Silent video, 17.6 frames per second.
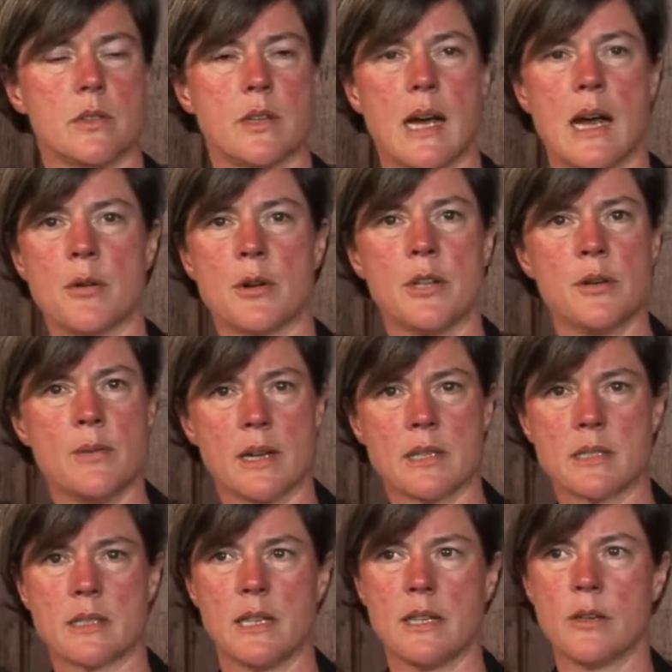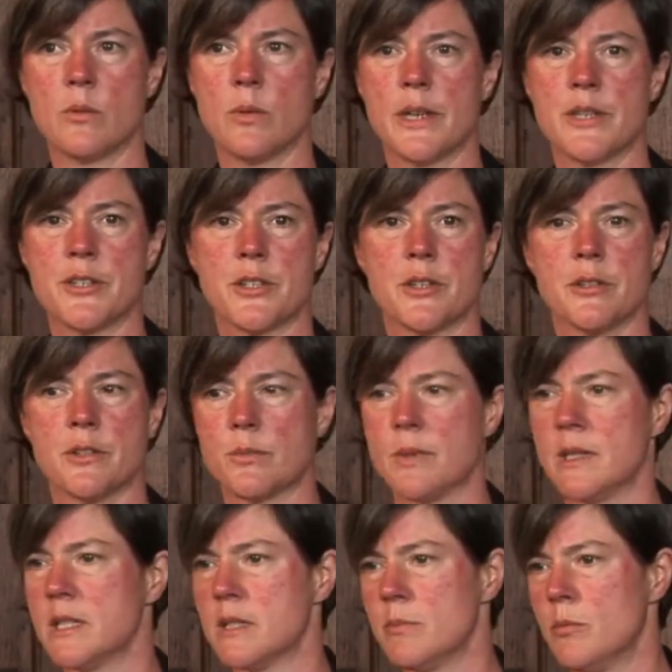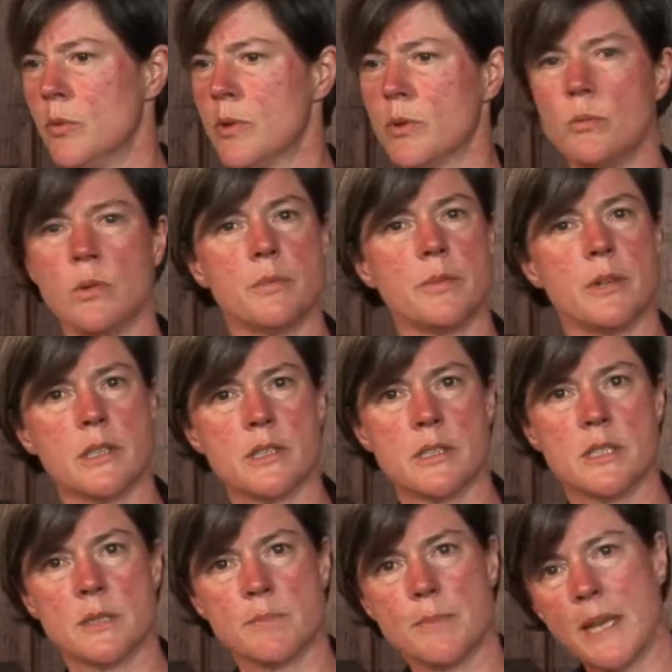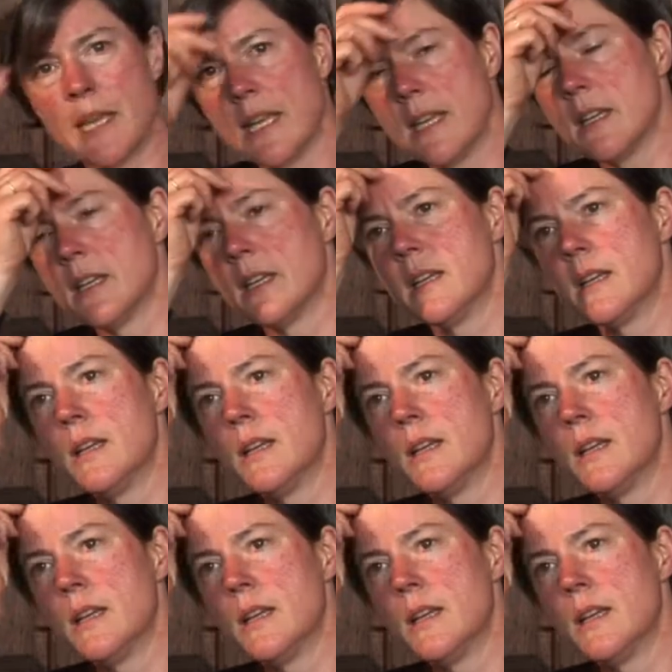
how can you ask clean questions when there's more than one person speaking?